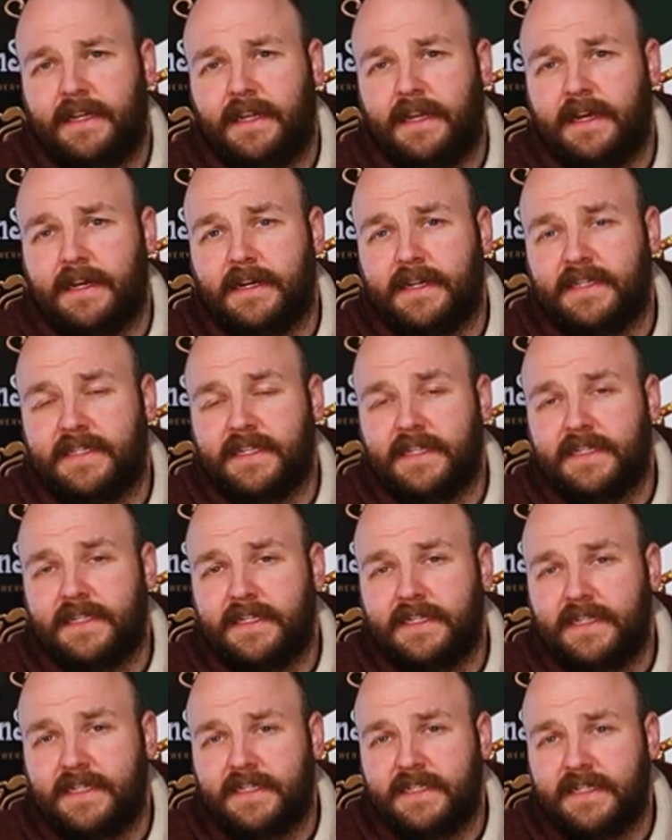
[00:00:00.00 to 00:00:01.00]
Like I said,
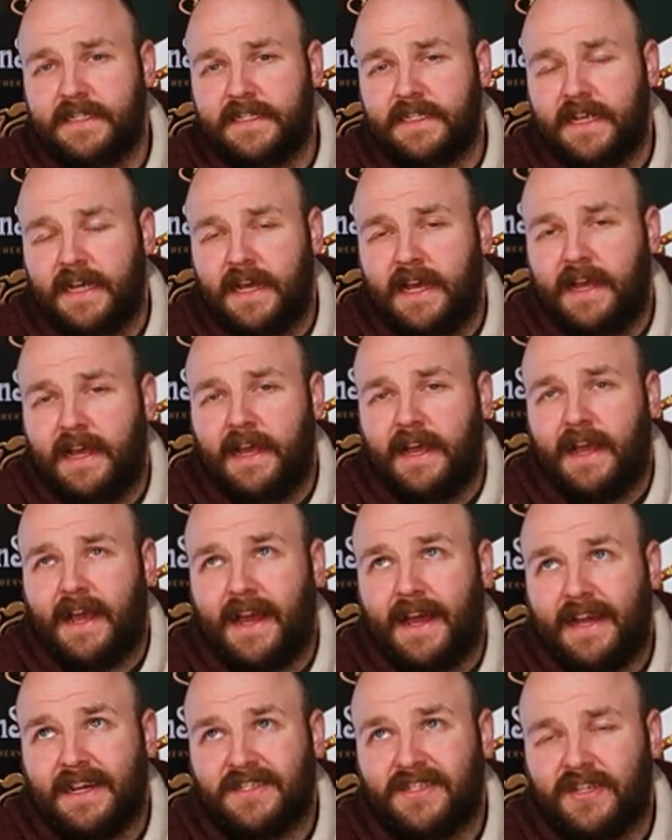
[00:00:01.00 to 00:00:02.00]
this is
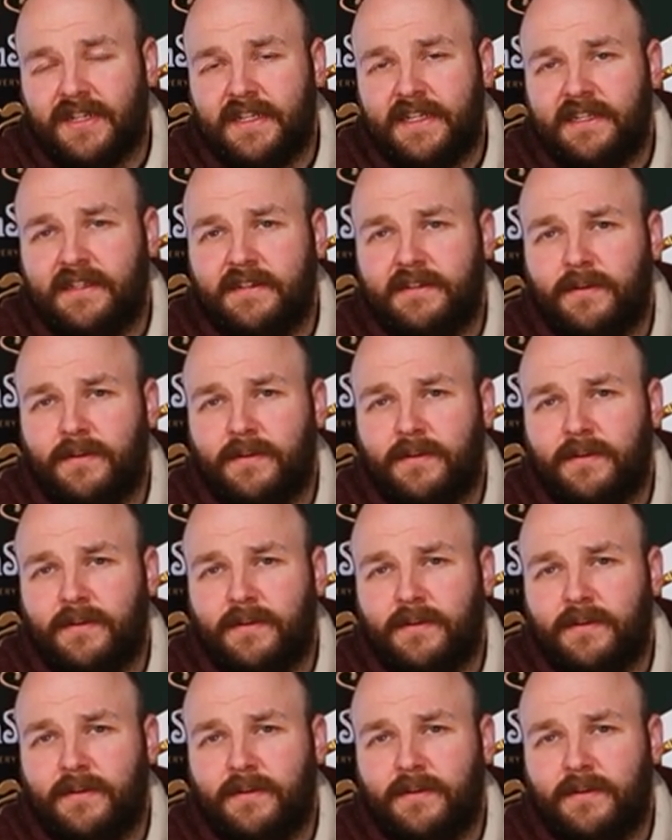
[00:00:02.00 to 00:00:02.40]
actually